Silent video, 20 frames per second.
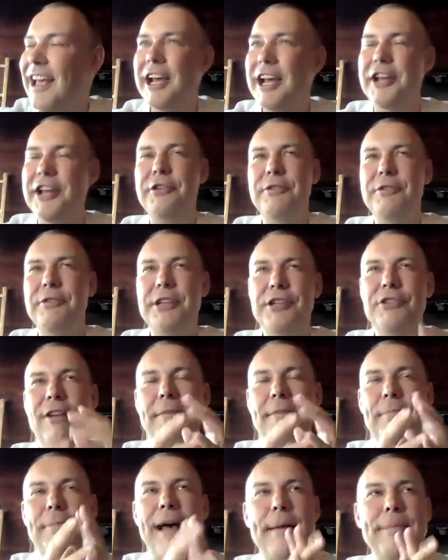Can you
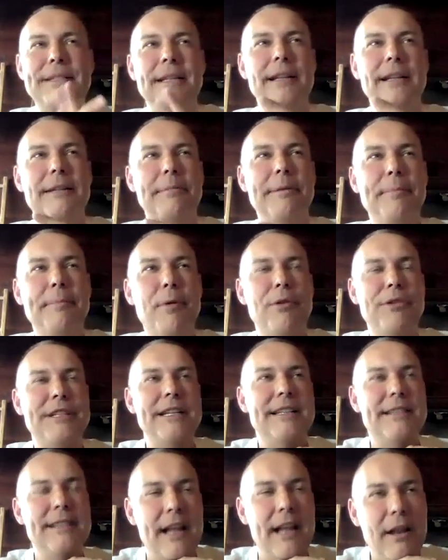describe perhaps in a little bit more
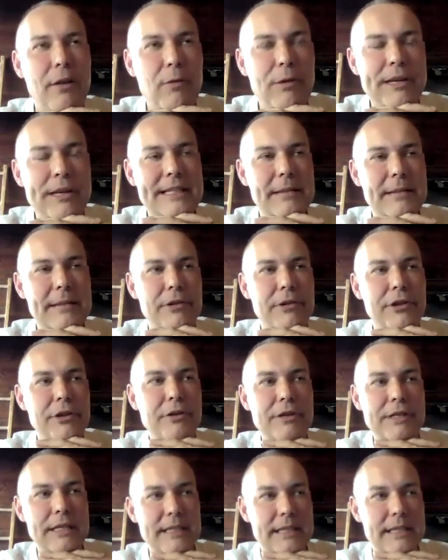detail when someone
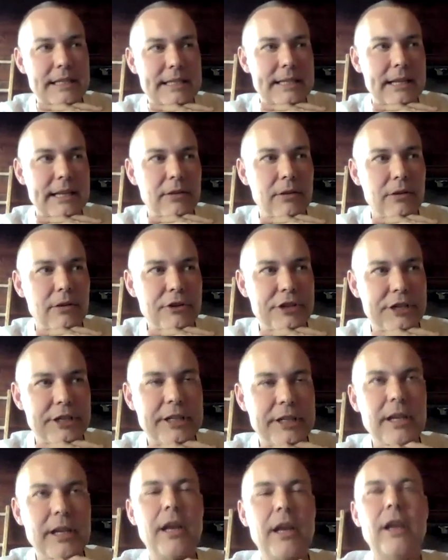uses this technology?